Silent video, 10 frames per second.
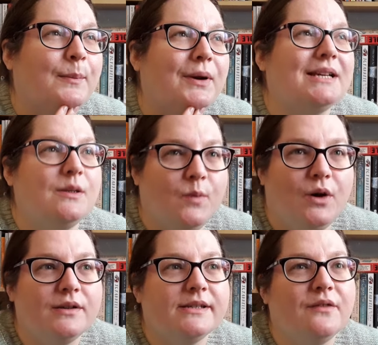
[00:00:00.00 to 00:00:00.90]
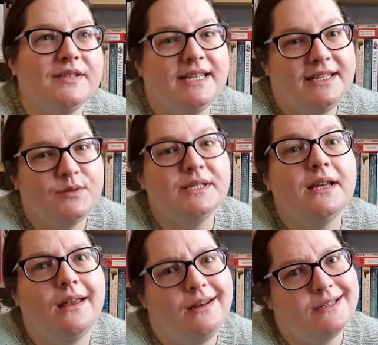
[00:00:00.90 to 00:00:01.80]
But as it was, obviously, to a
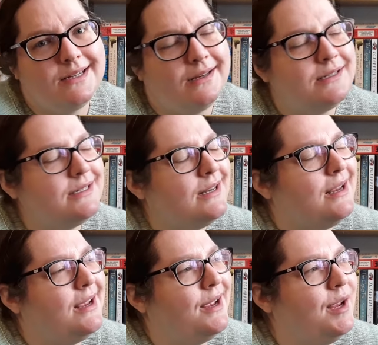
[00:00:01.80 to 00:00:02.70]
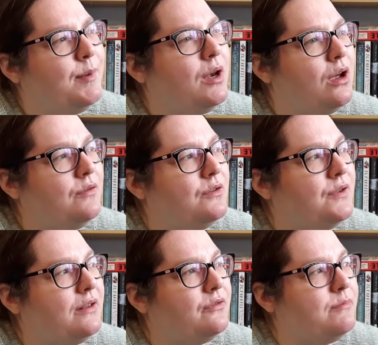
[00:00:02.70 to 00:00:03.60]
certain extent, um, a lot of it
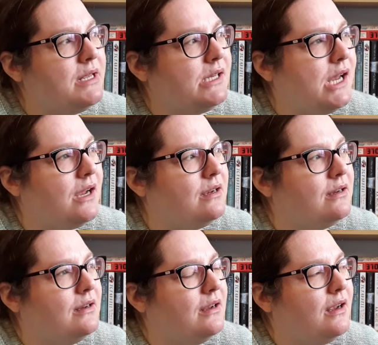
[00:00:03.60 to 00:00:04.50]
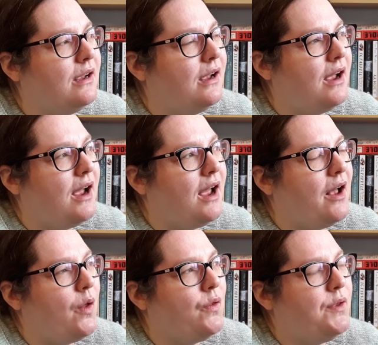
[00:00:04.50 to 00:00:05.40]
felt familiar.
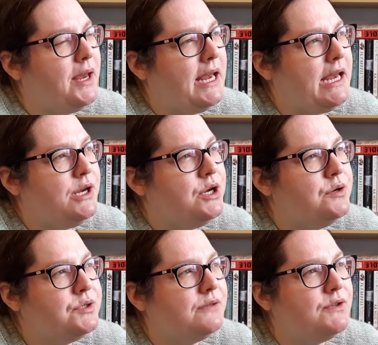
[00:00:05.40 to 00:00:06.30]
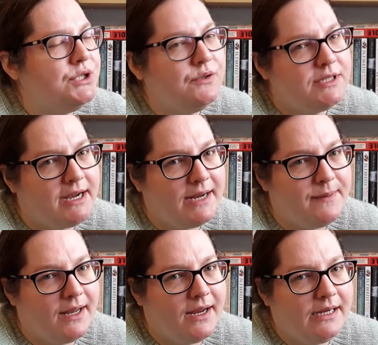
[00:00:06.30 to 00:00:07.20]
The use of the two
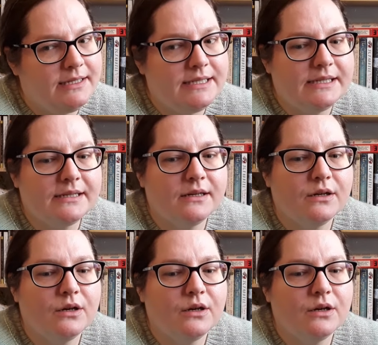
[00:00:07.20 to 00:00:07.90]
timelines,